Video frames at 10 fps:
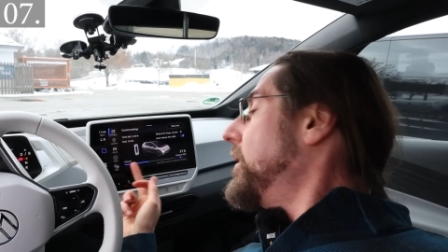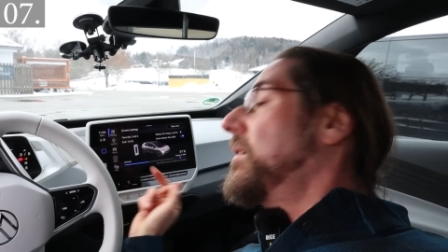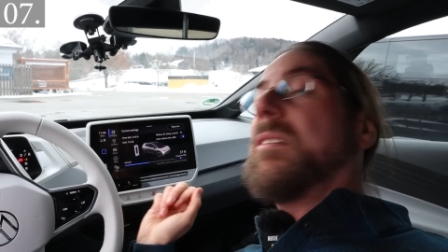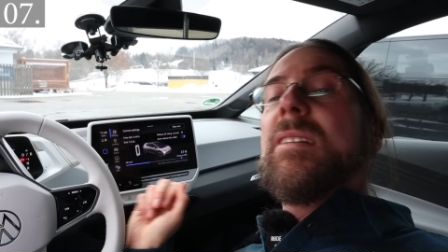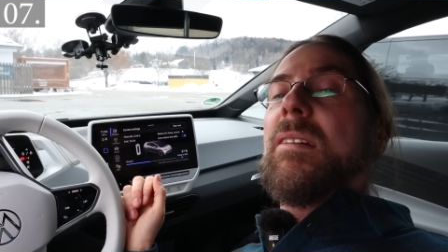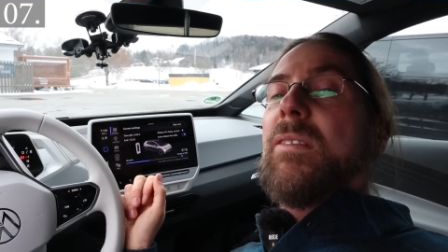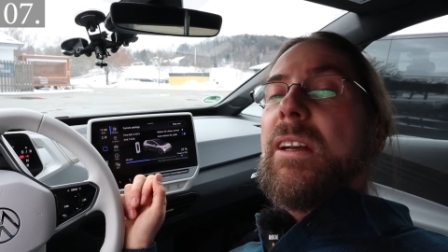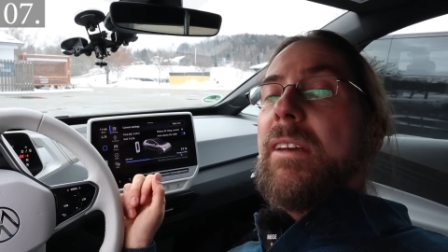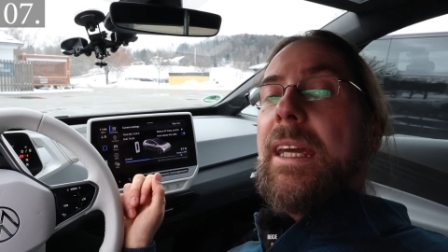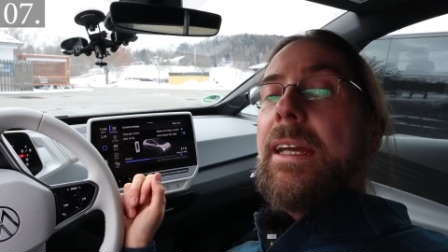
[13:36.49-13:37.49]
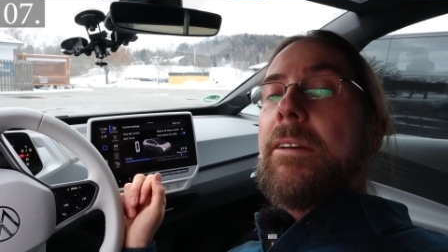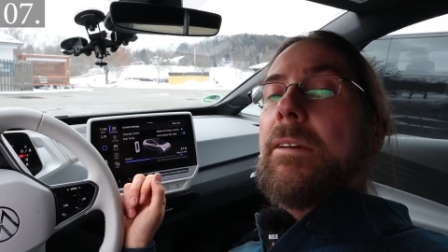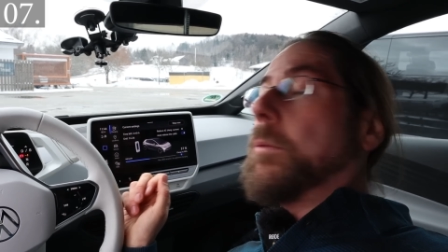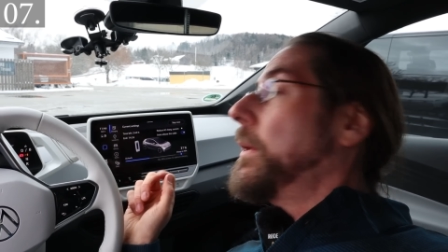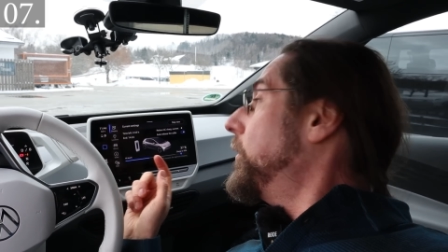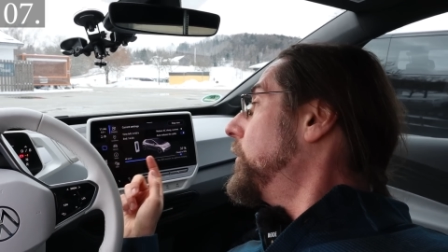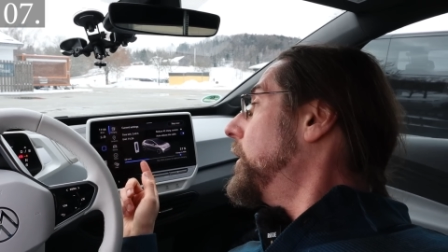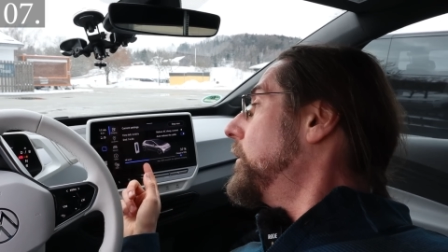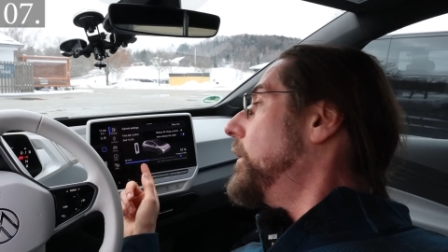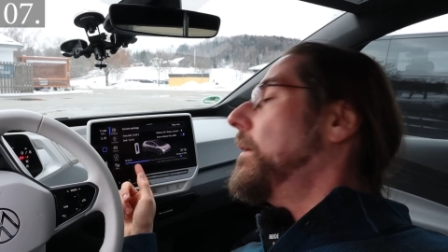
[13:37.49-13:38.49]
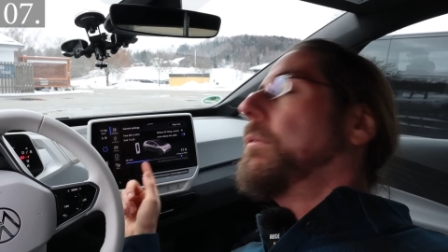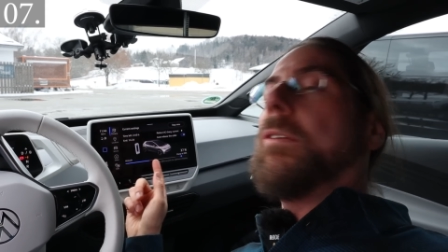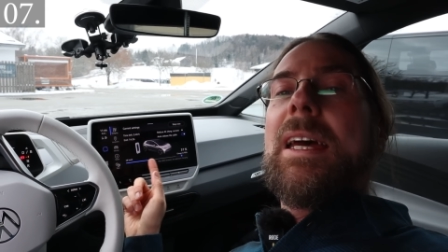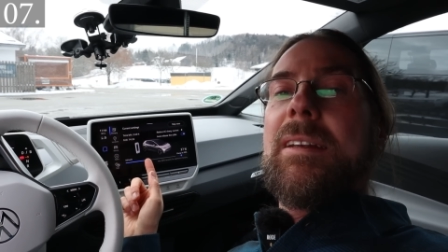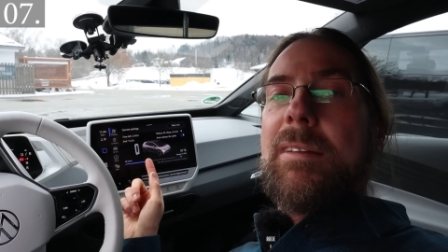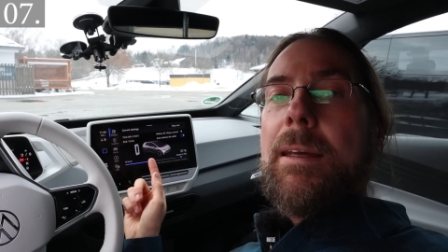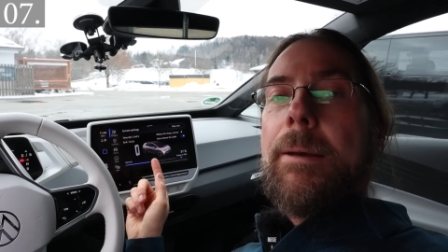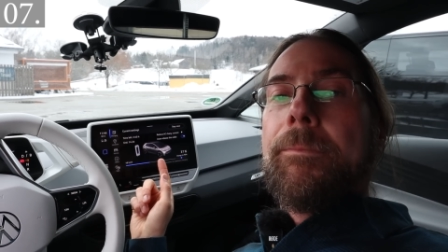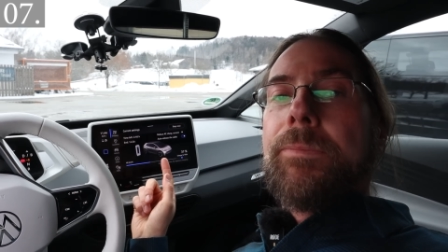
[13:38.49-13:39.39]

This is not very accurate. When you charge very fast,